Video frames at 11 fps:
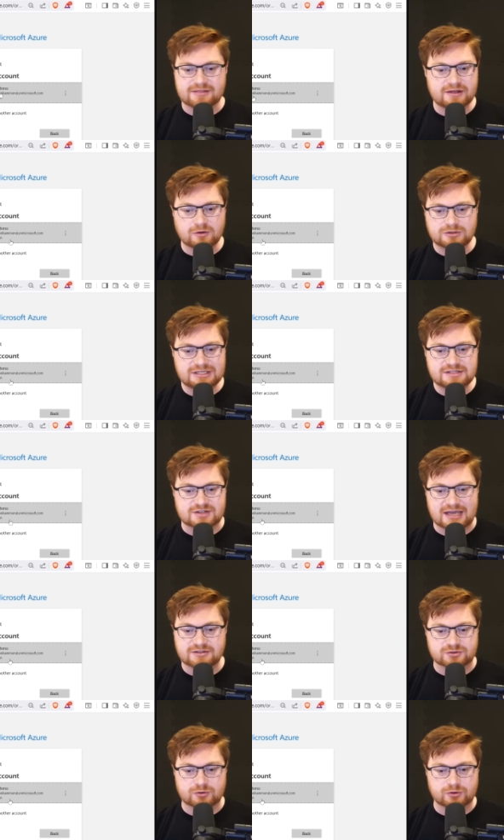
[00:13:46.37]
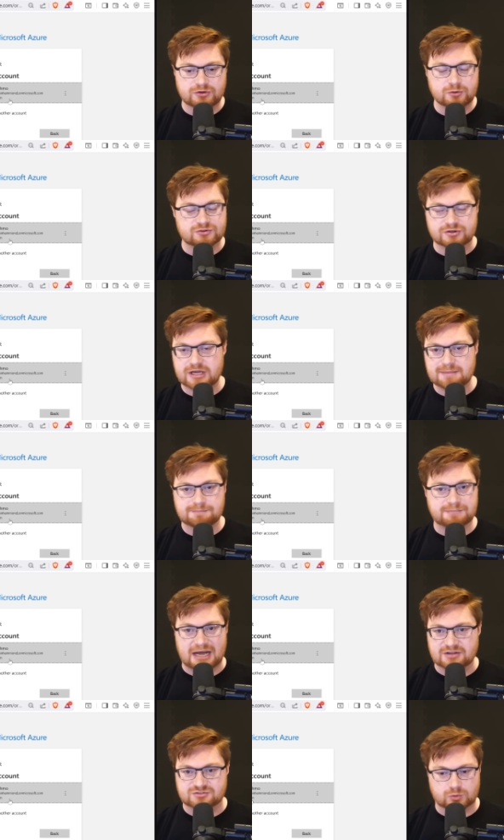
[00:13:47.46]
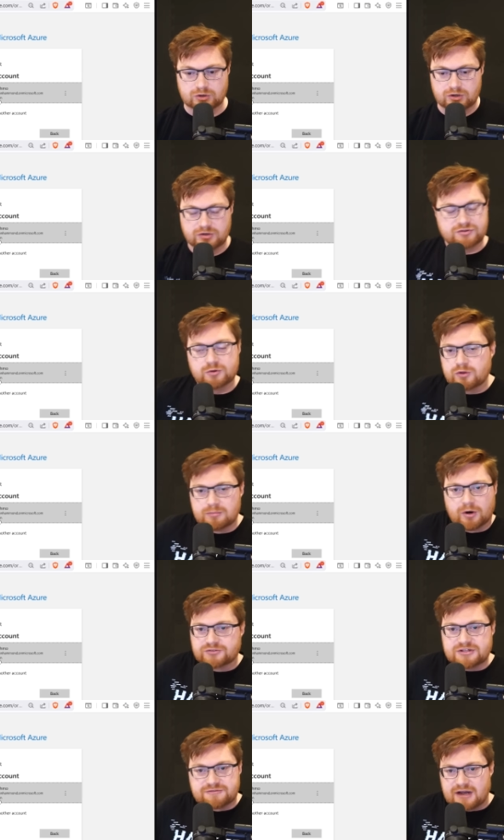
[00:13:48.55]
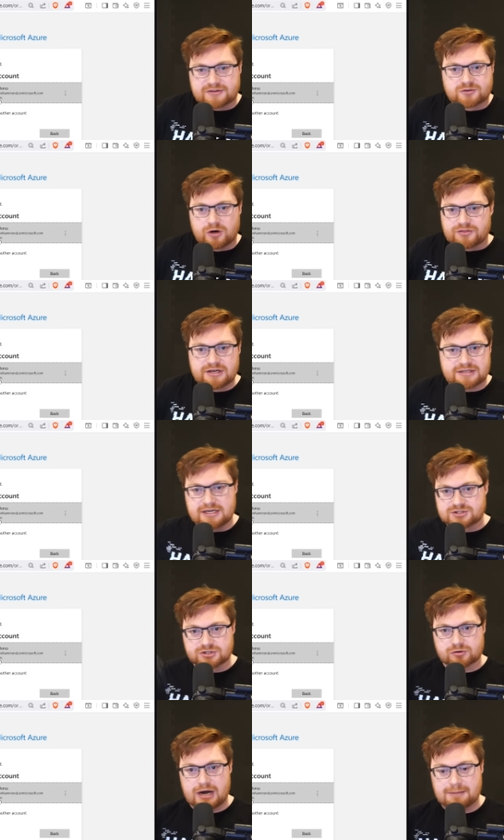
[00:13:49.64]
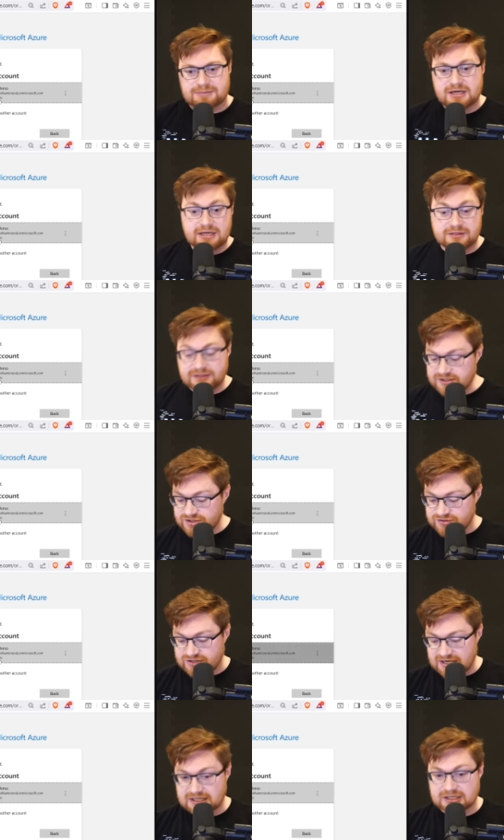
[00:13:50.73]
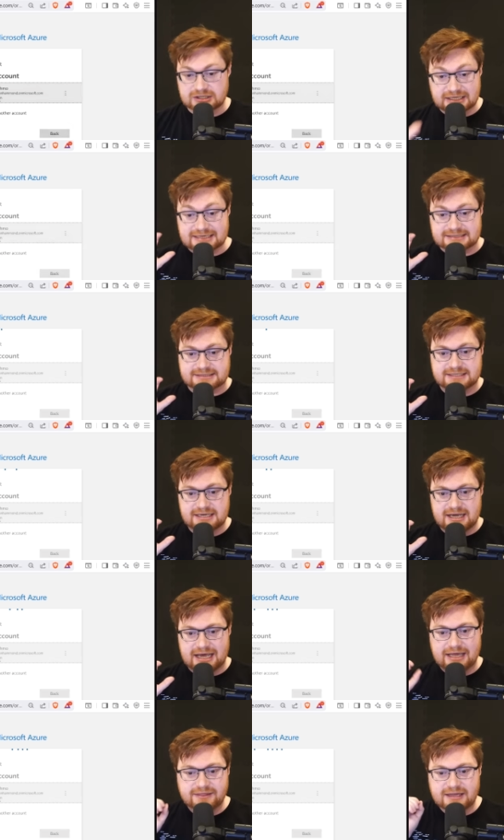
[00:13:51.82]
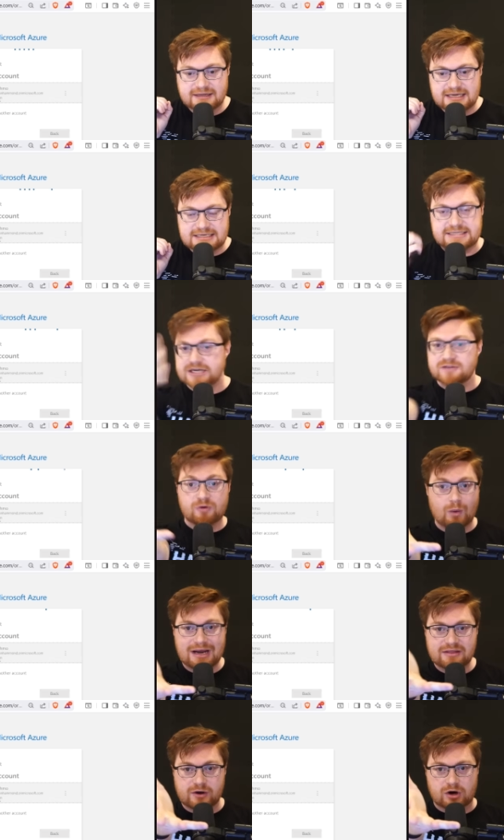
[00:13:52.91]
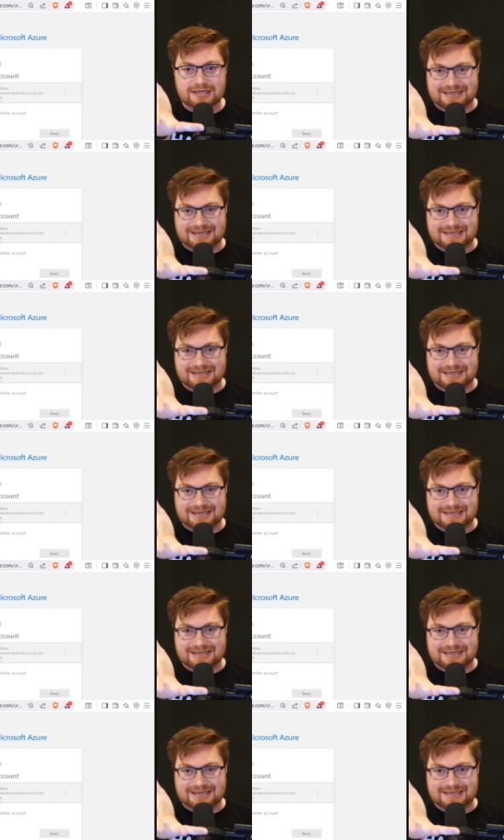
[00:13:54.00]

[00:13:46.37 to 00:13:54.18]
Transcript: they don't need to enter their username, password, do the multi-factor authentication crap. They just click and then they give away their